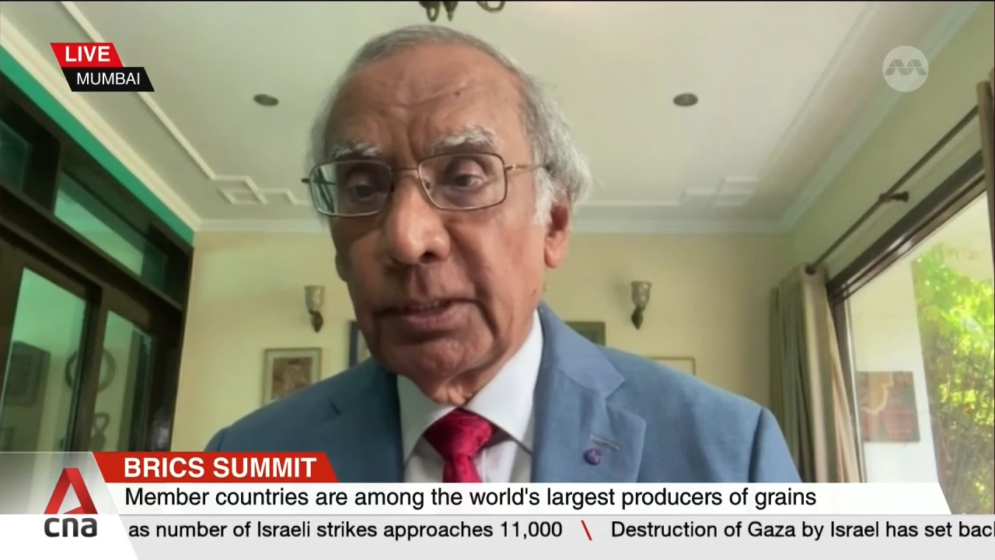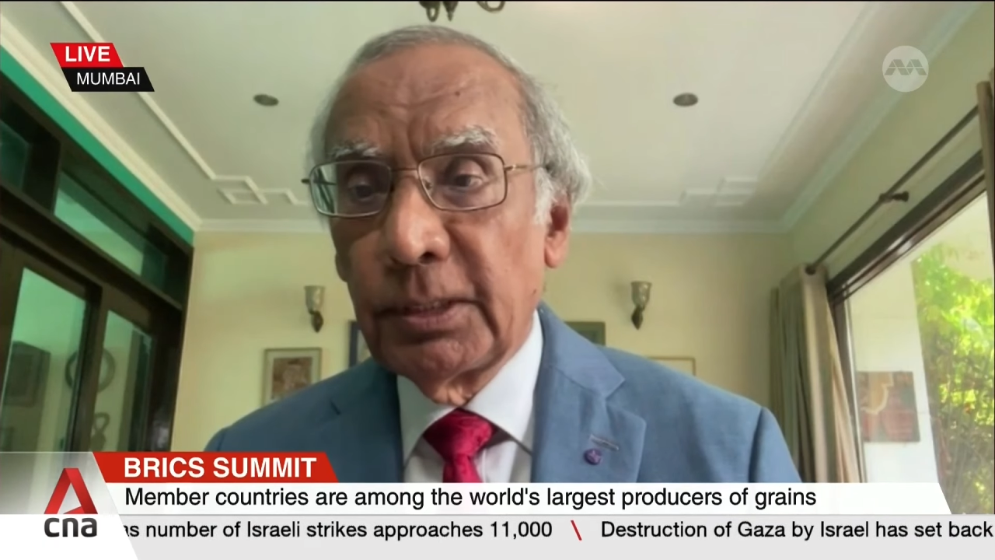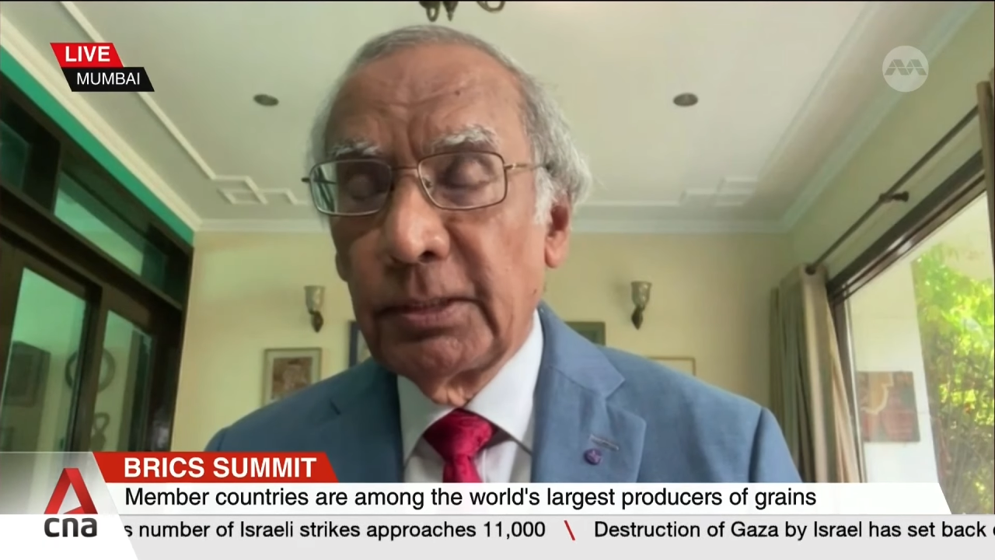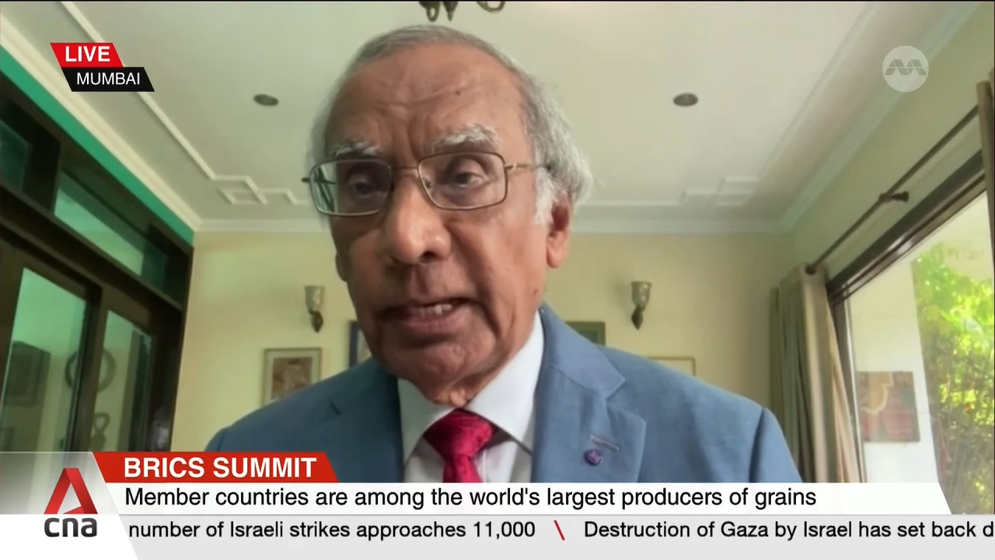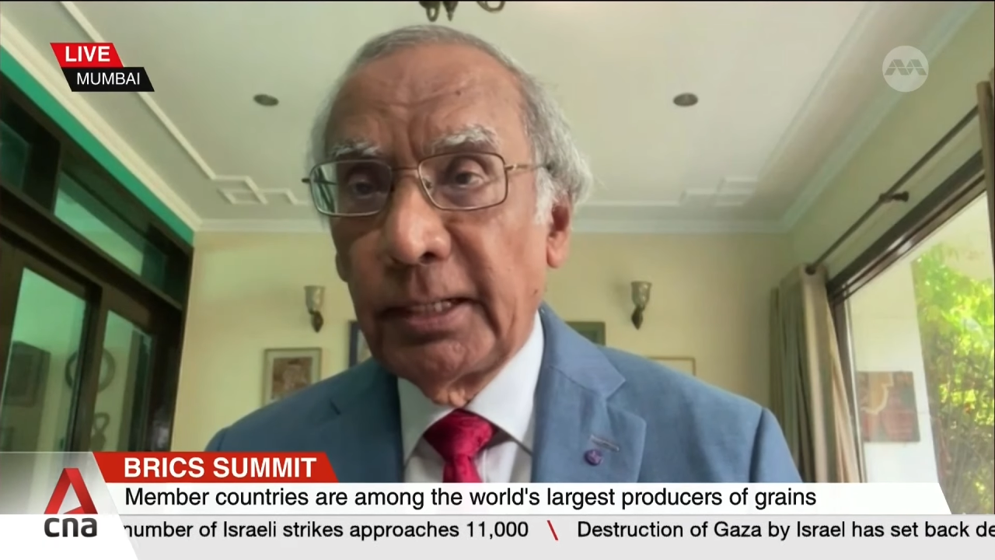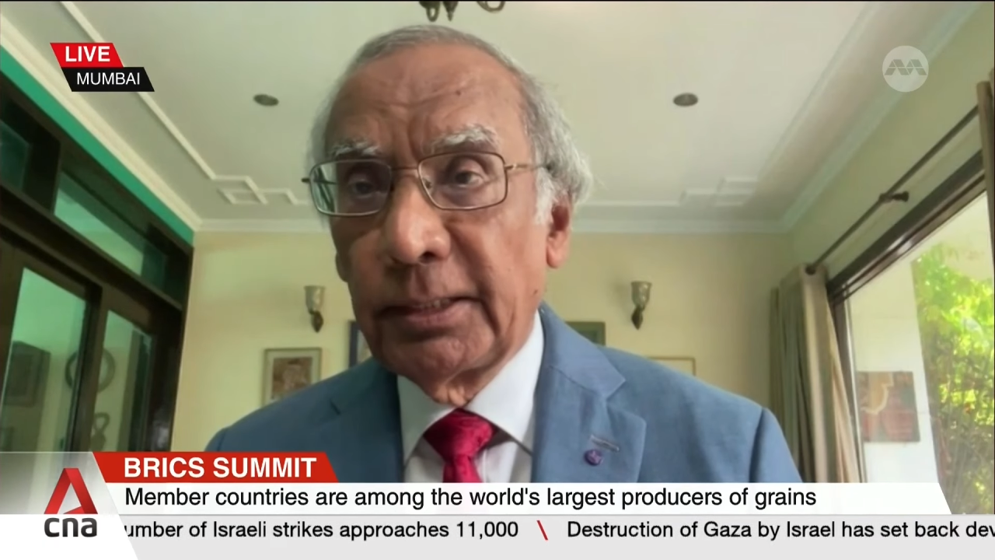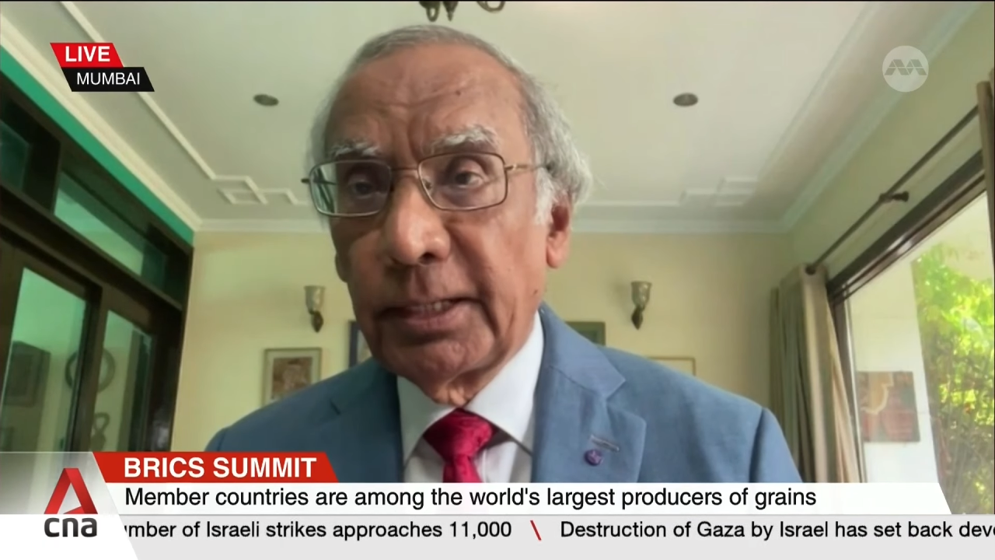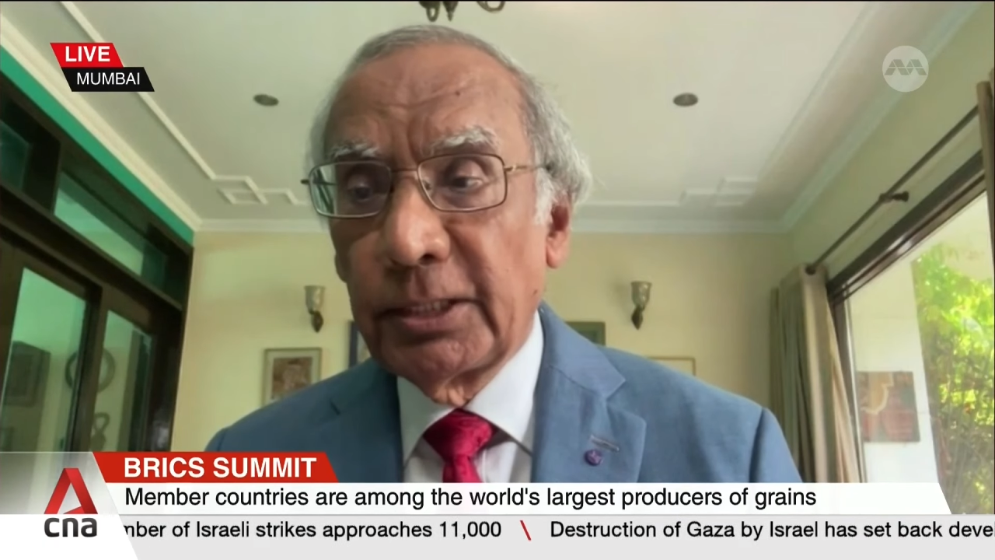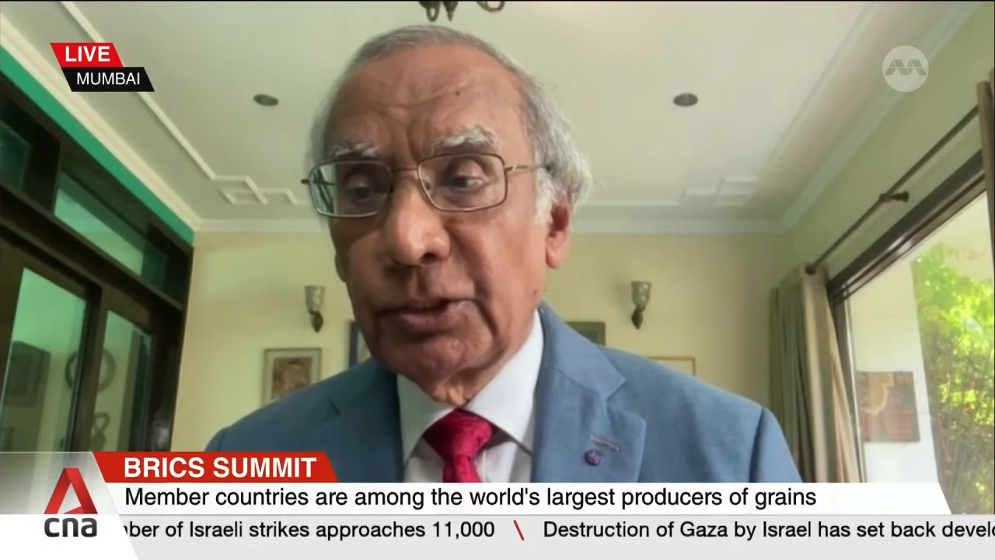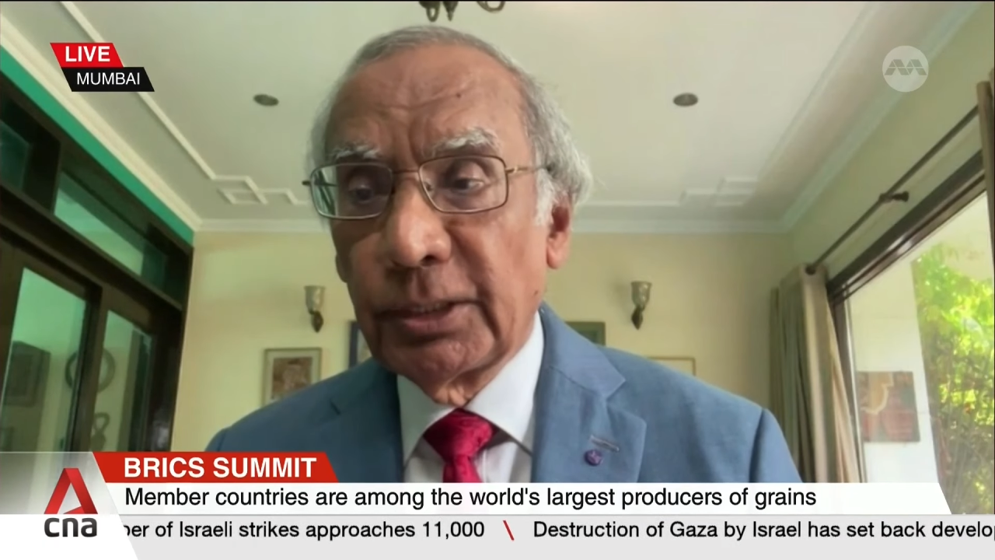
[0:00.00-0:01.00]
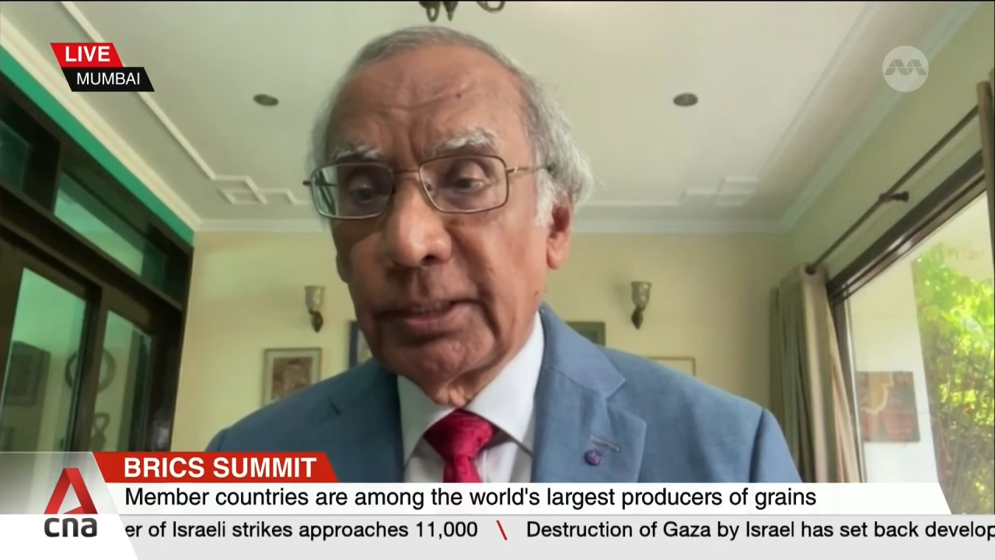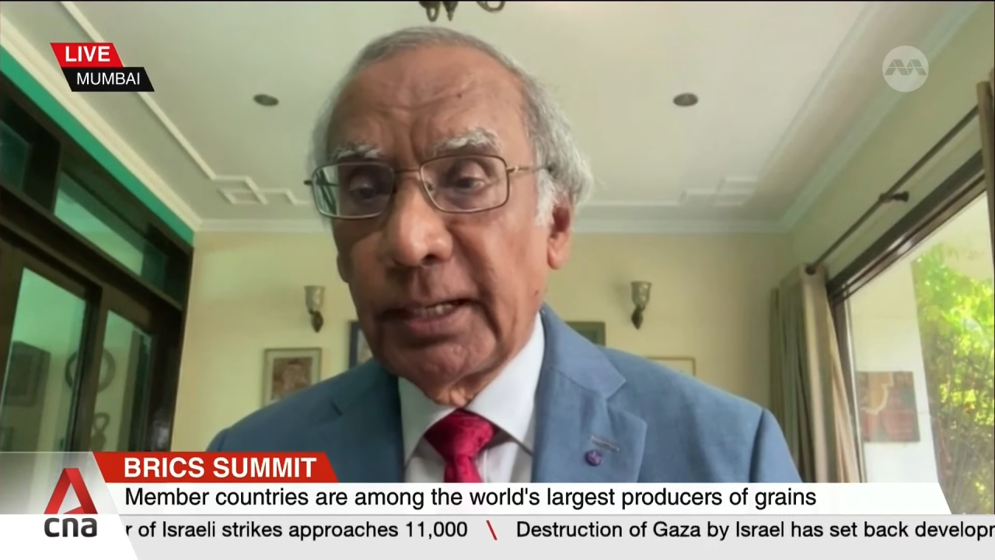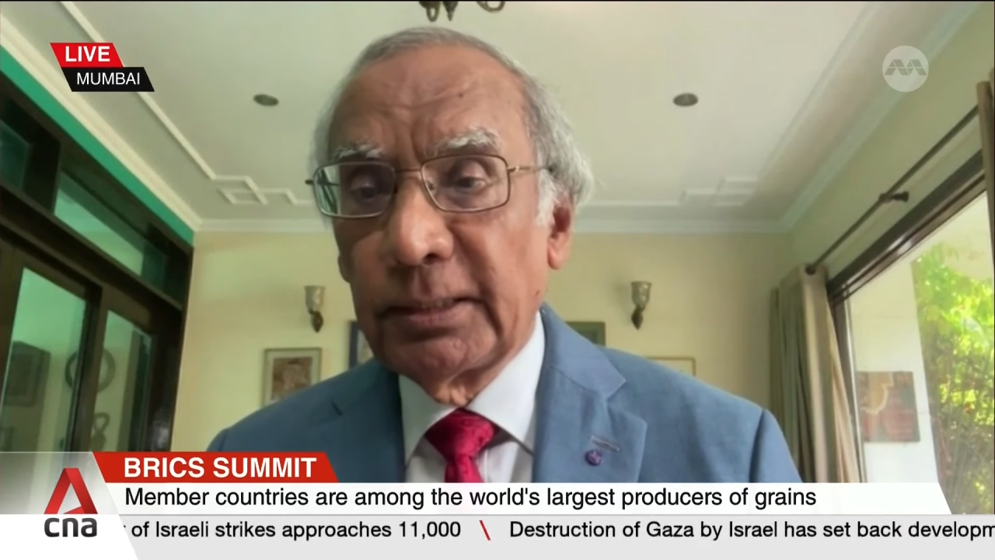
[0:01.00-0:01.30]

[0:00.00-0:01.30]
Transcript: in that direction.